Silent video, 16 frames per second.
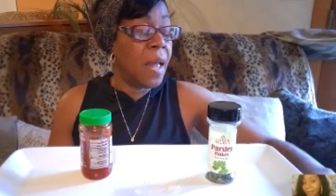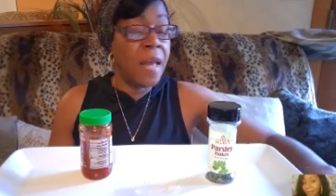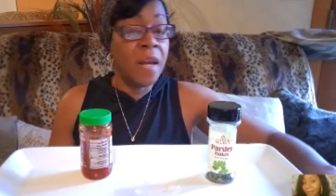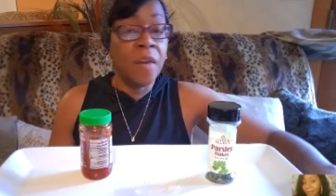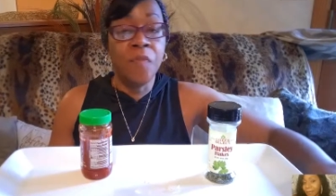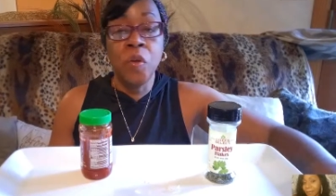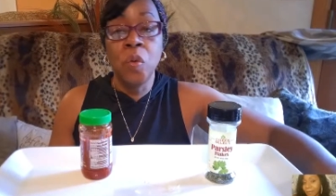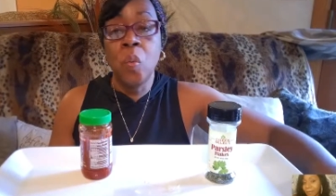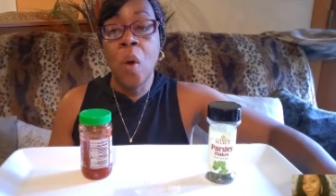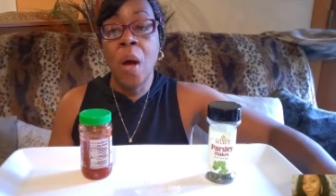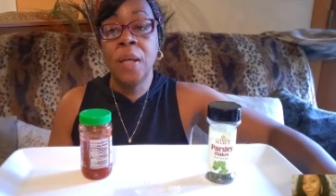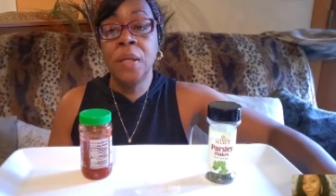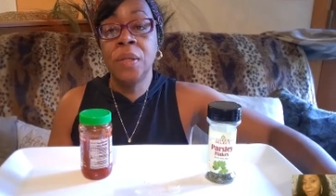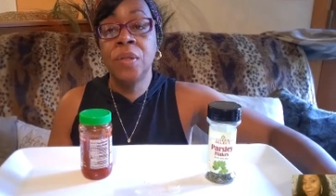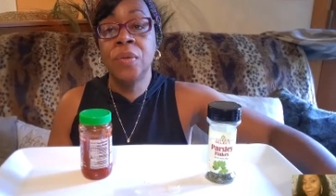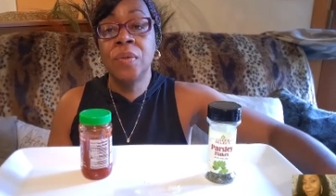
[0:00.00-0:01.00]
And if you
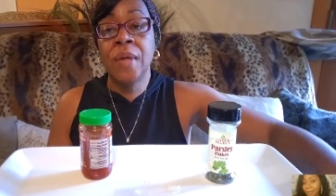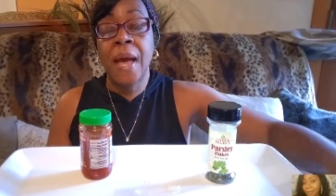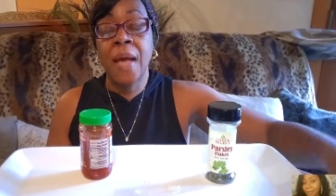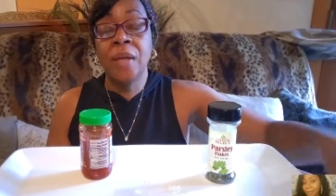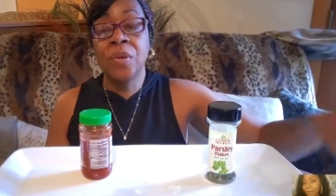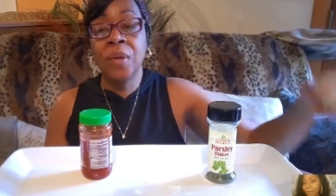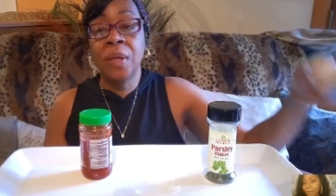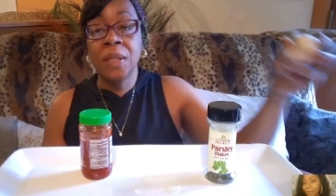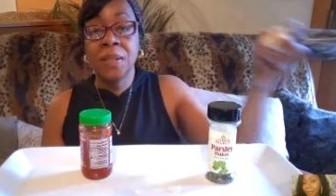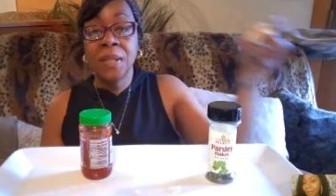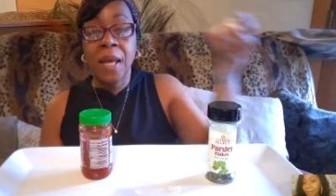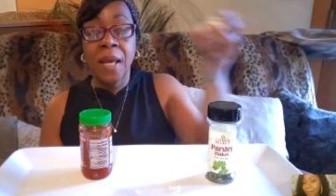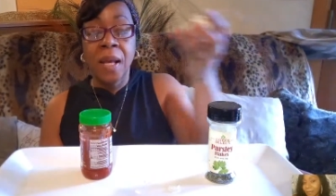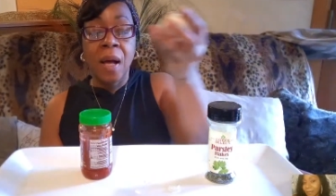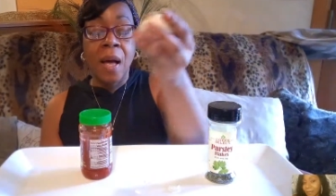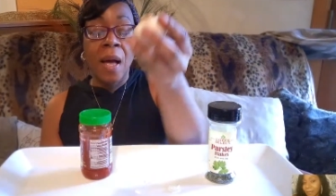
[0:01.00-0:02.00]
want to do that, you're going to
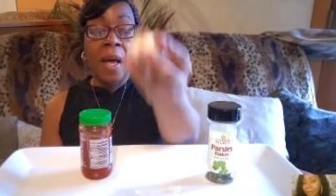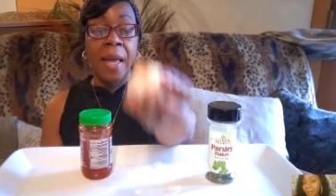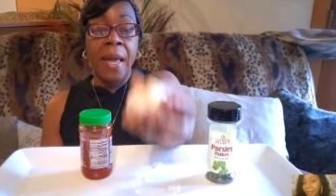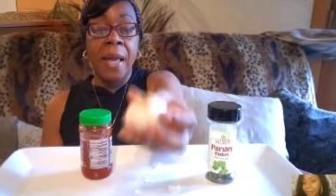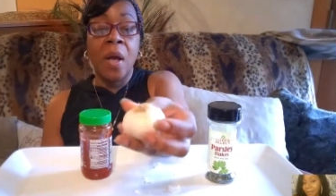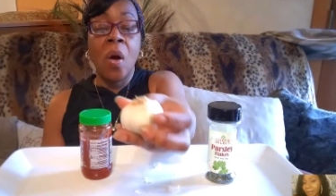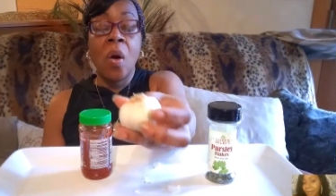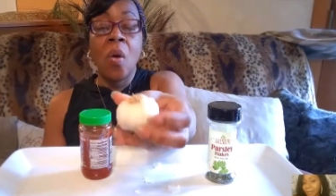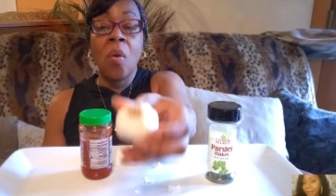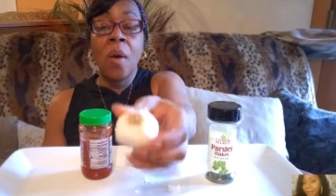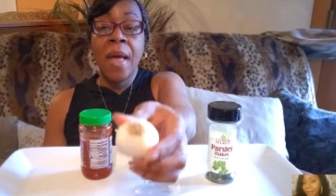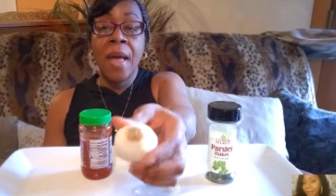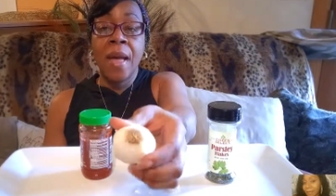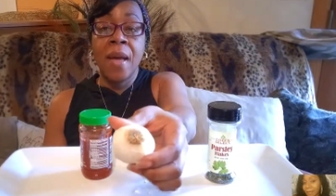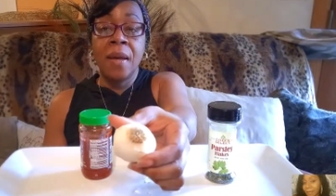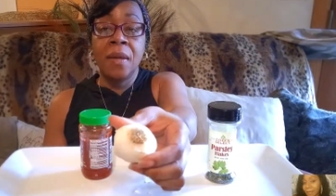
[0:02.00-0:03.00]
take a whole
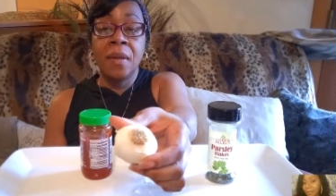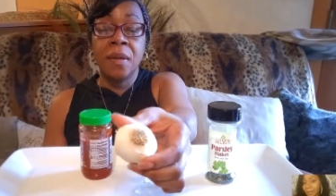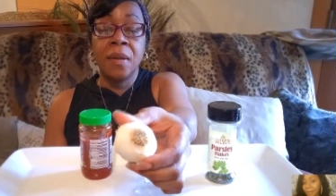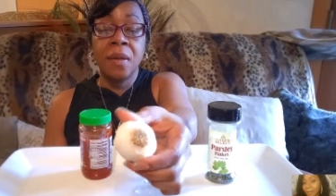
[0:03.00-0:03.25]
head